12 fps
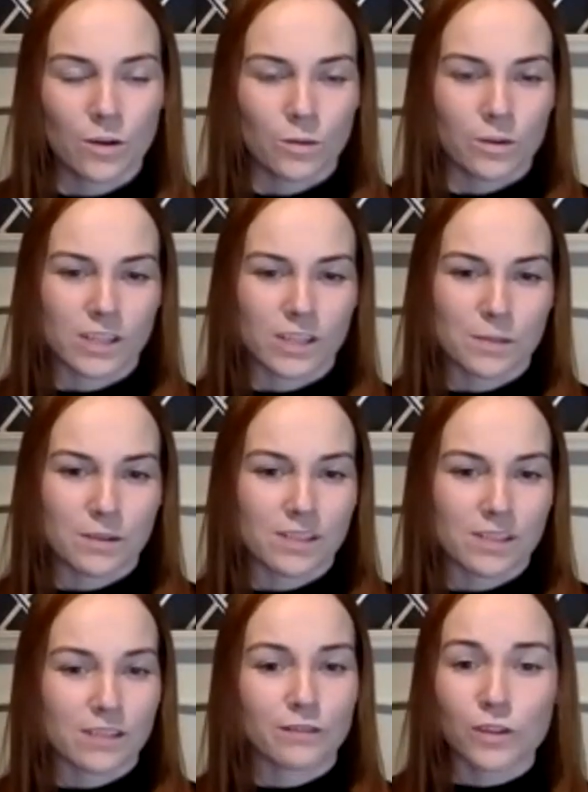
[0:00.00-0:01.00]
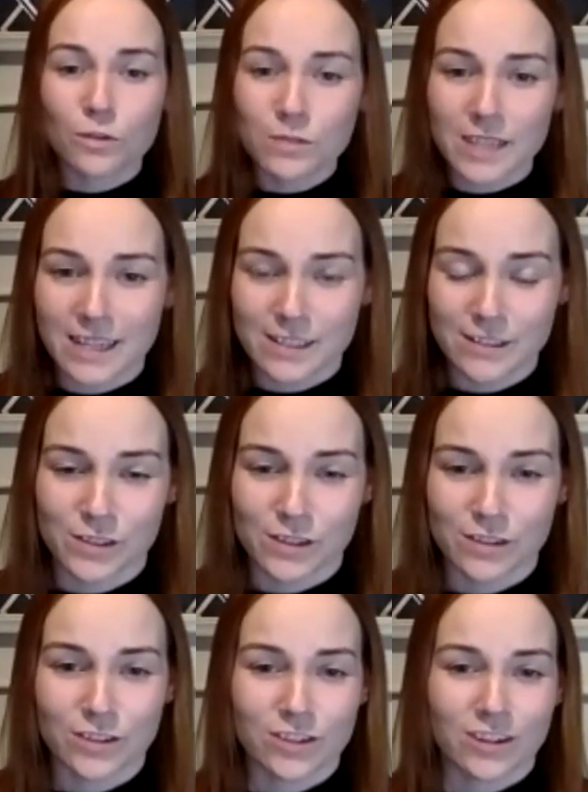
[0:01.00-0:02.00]
We're experiencing a few days of
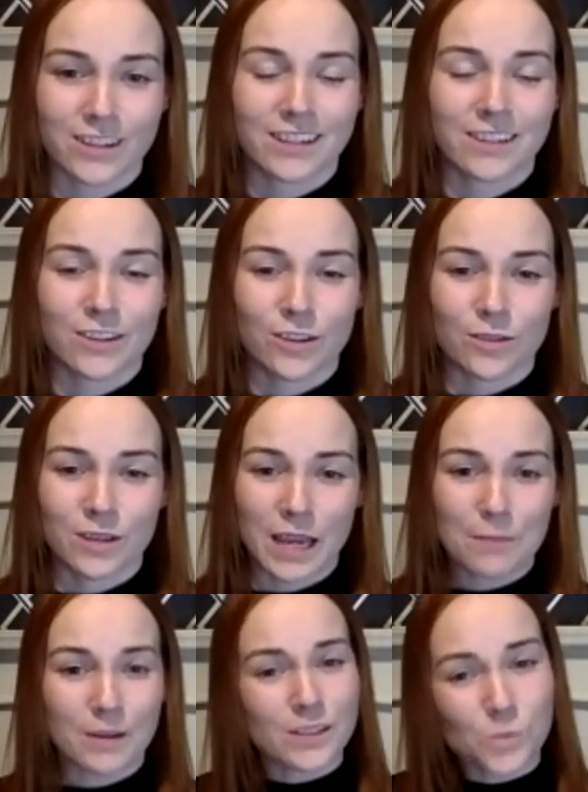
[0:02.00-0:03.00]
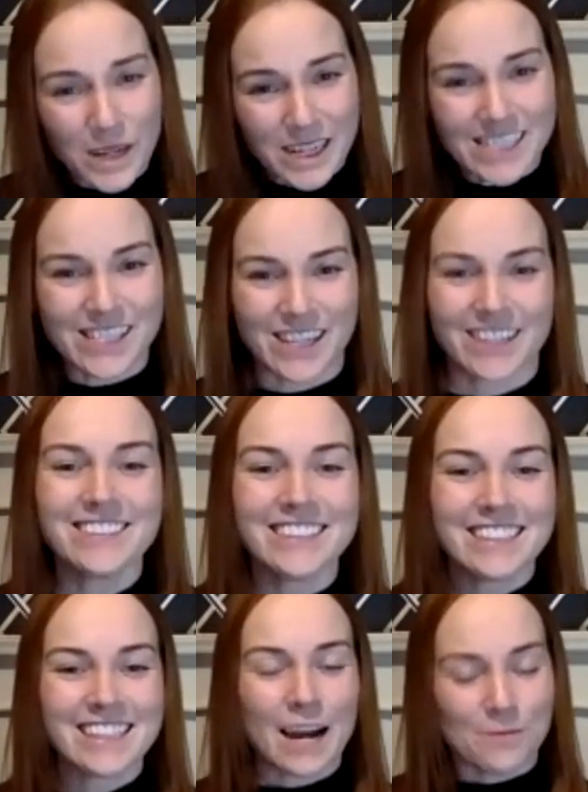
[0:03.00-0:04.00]
sunshine in the UK, but it's winter,
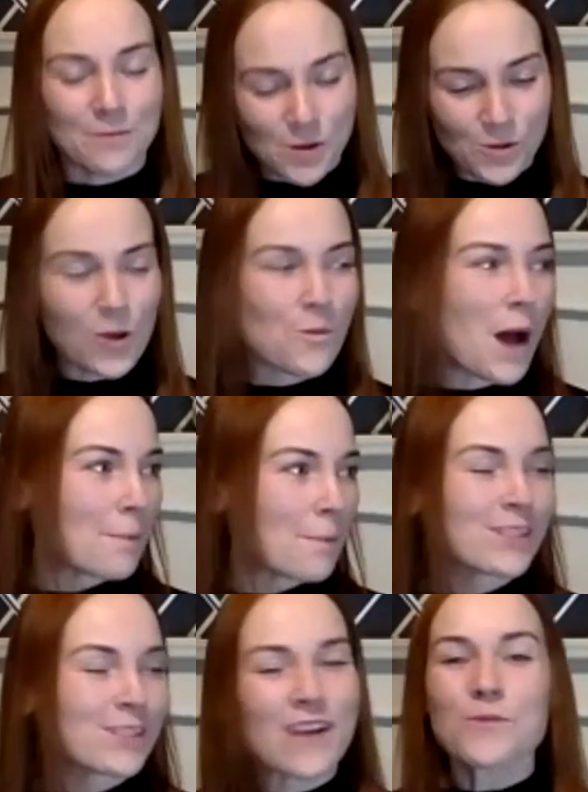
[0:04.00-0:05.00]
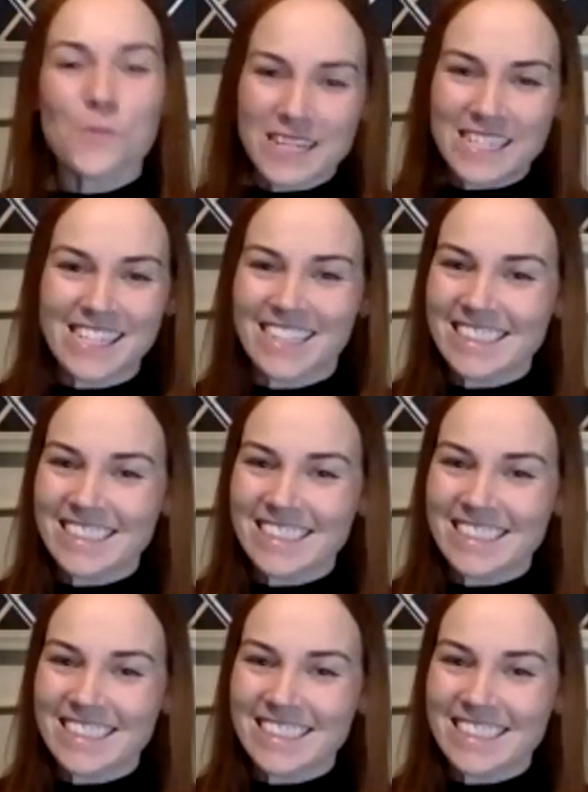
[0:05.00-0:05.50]
and we all know what happens around winter.